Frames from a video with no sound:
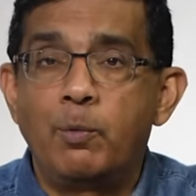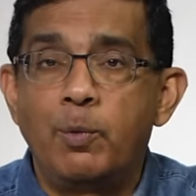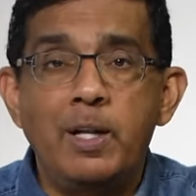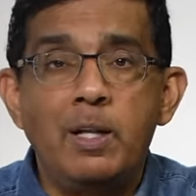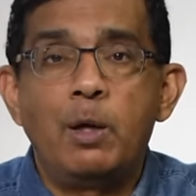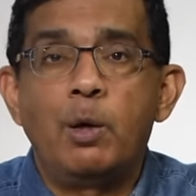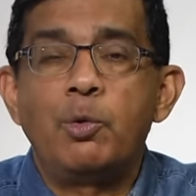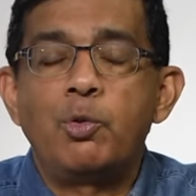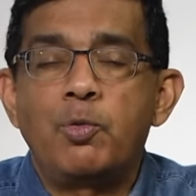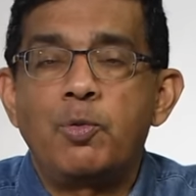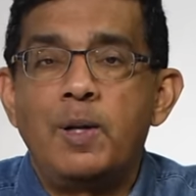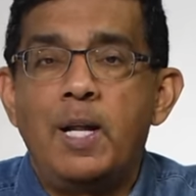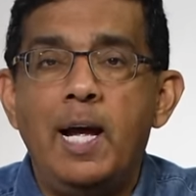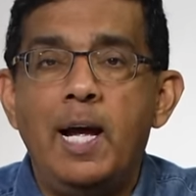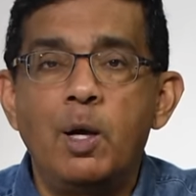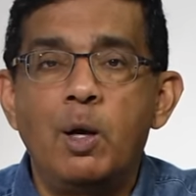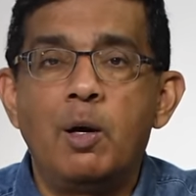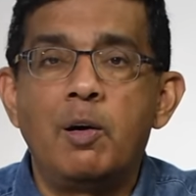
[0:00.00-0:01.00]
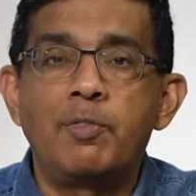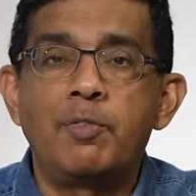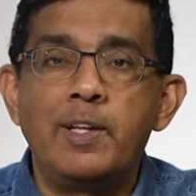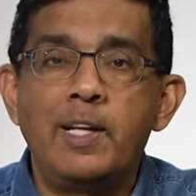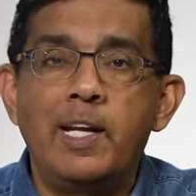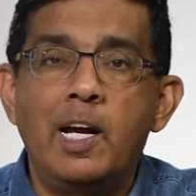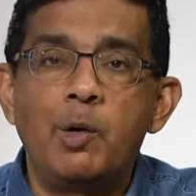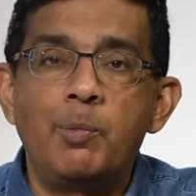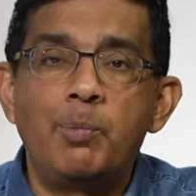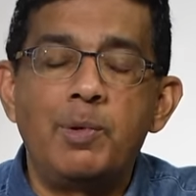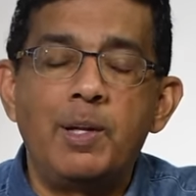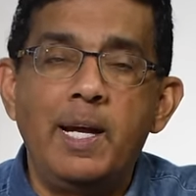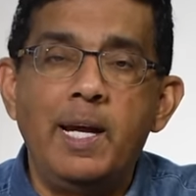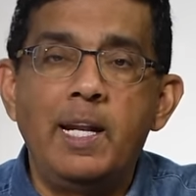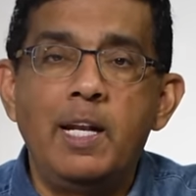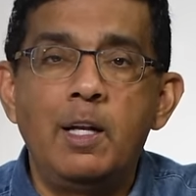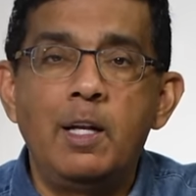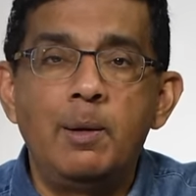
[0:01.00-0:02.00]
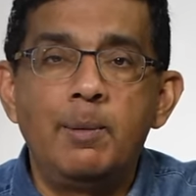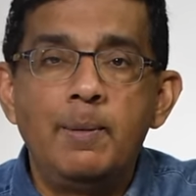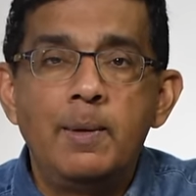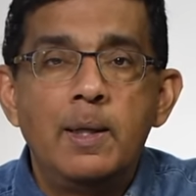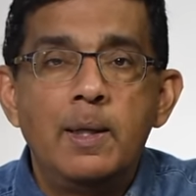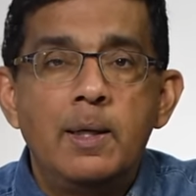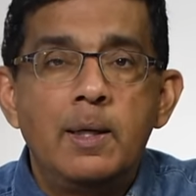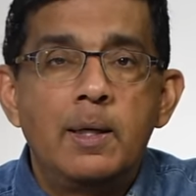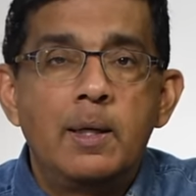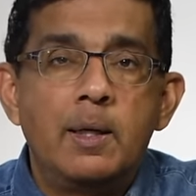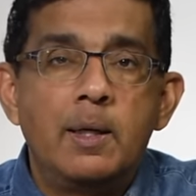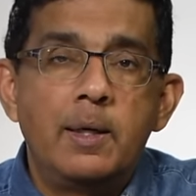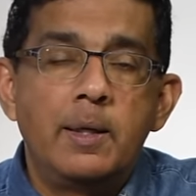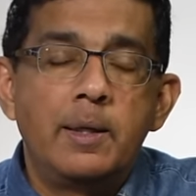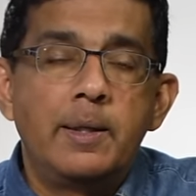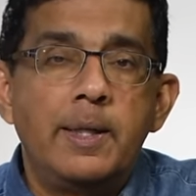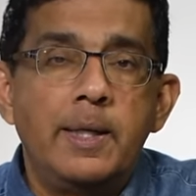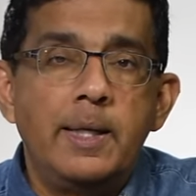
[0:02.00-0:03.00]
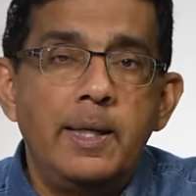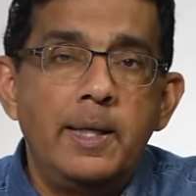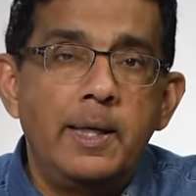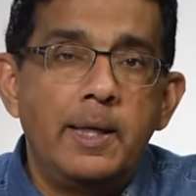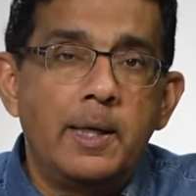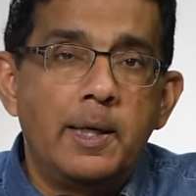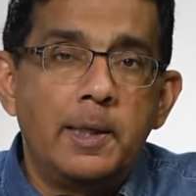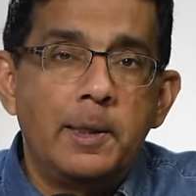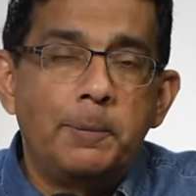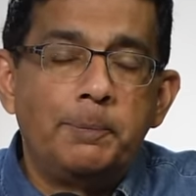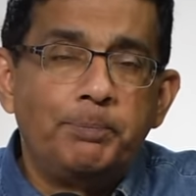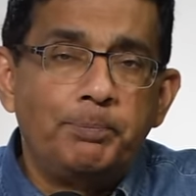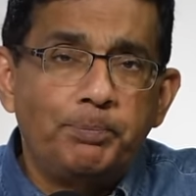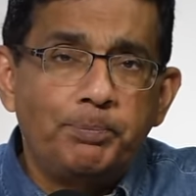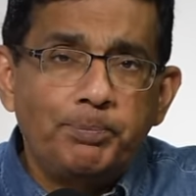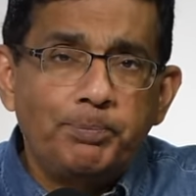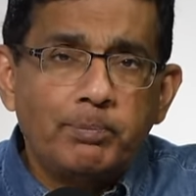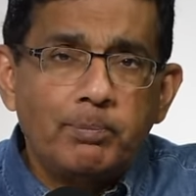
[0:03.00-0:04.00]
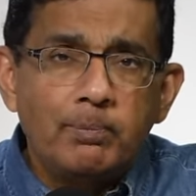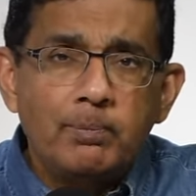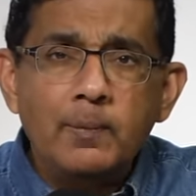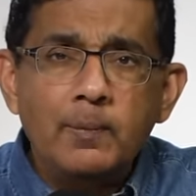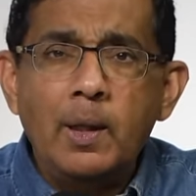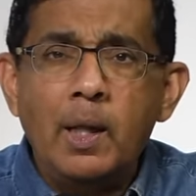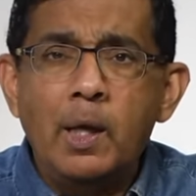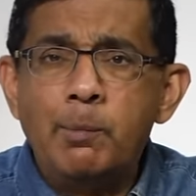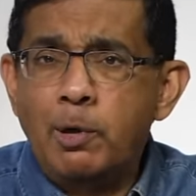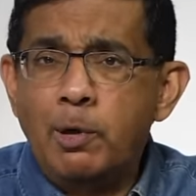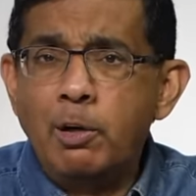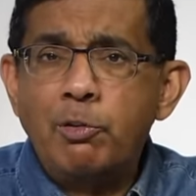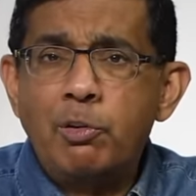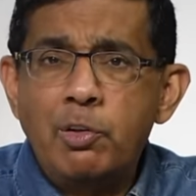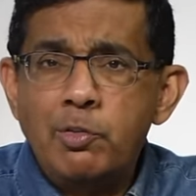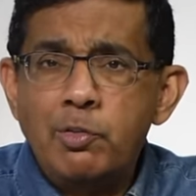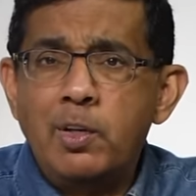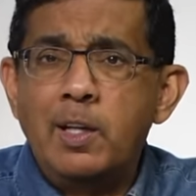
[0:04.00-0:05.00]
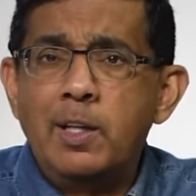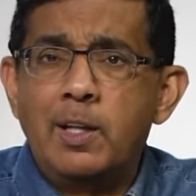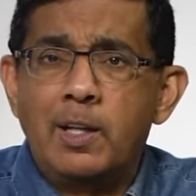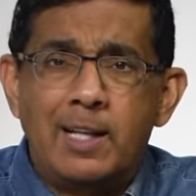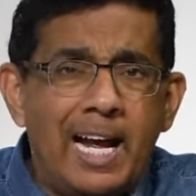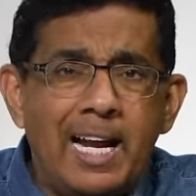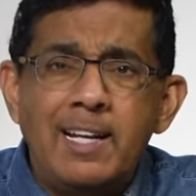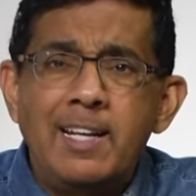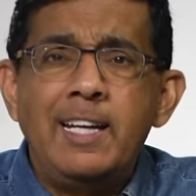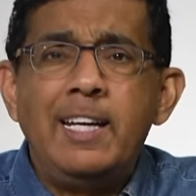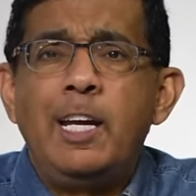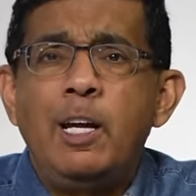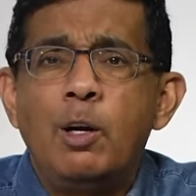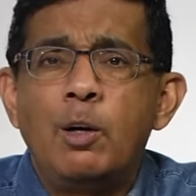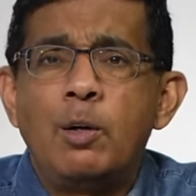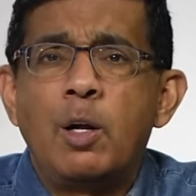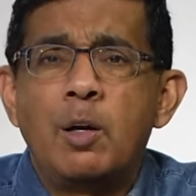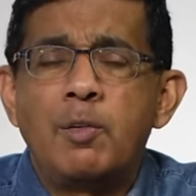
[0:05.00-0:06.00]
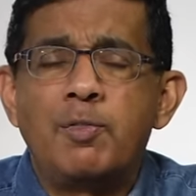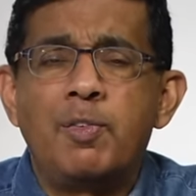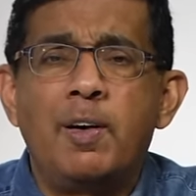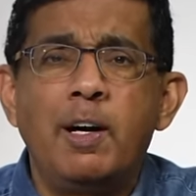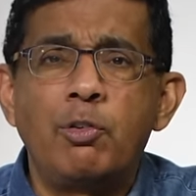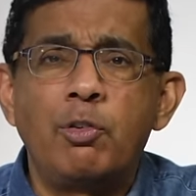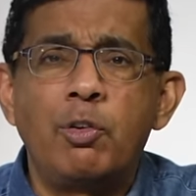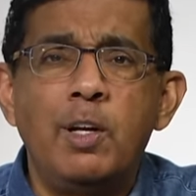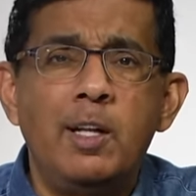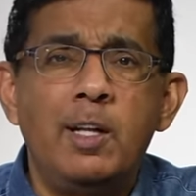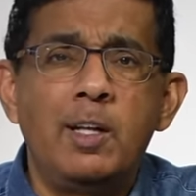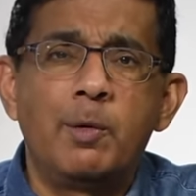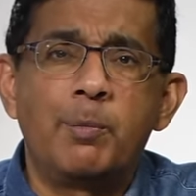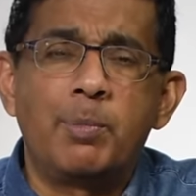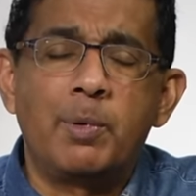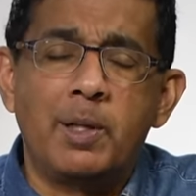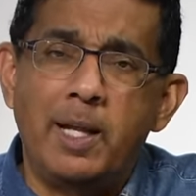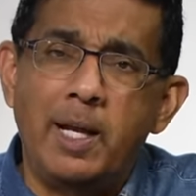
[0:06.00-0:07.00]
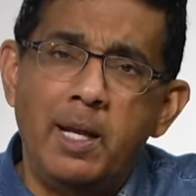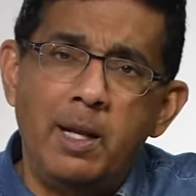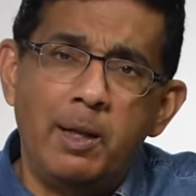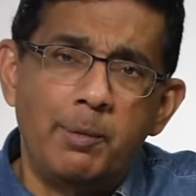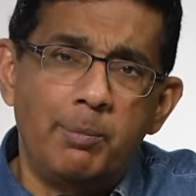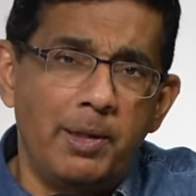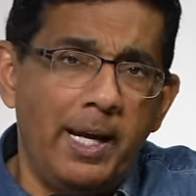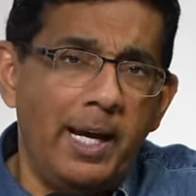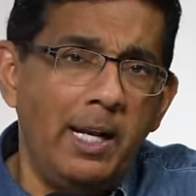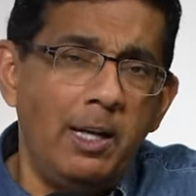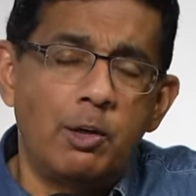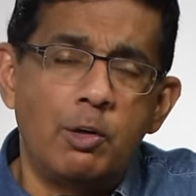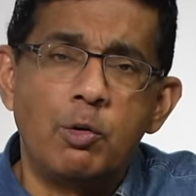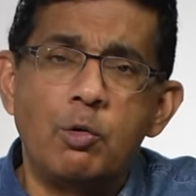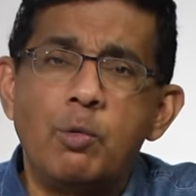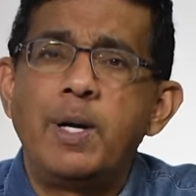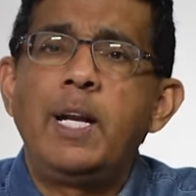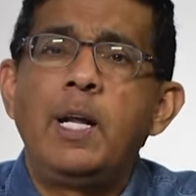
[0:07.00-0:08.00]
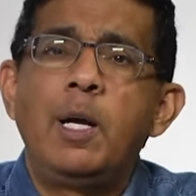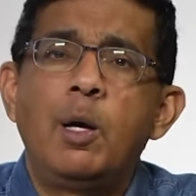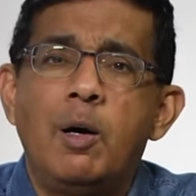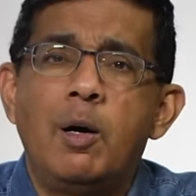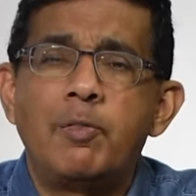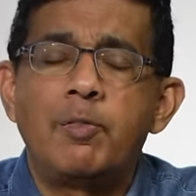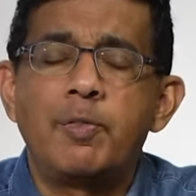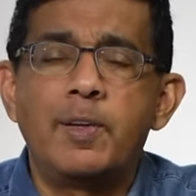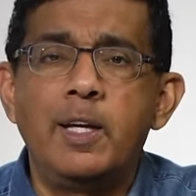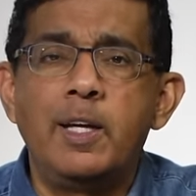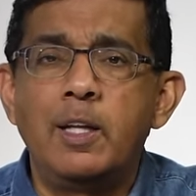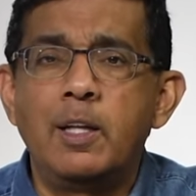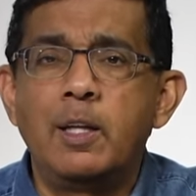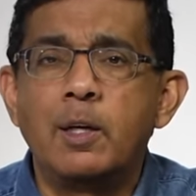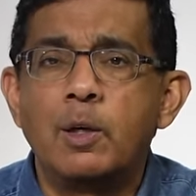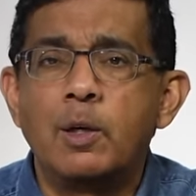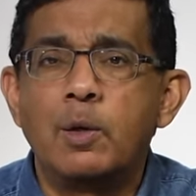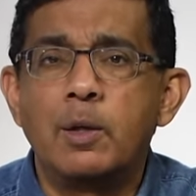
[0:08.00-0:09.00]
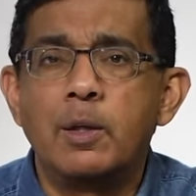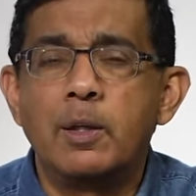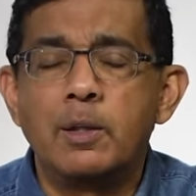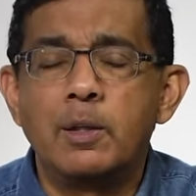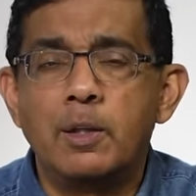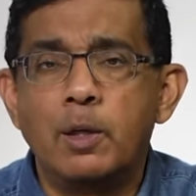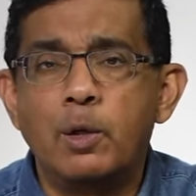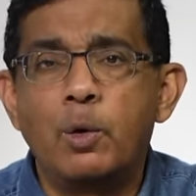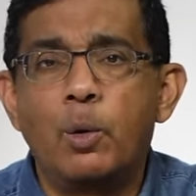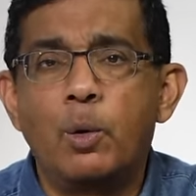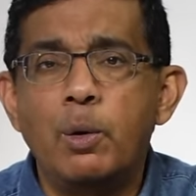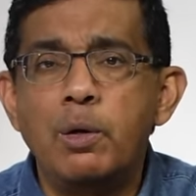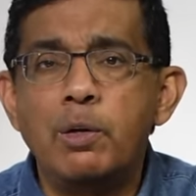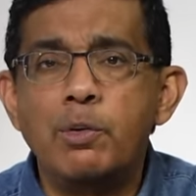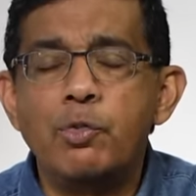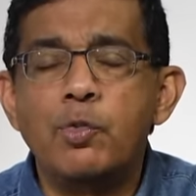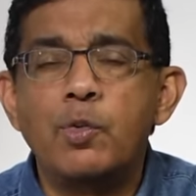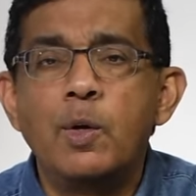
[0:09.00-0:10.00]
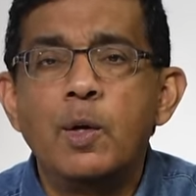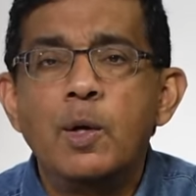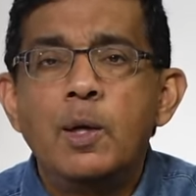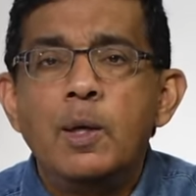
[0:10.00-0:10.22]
windows flying off the airplane, emergency, the landing gear not functioning, the plane careening off the course.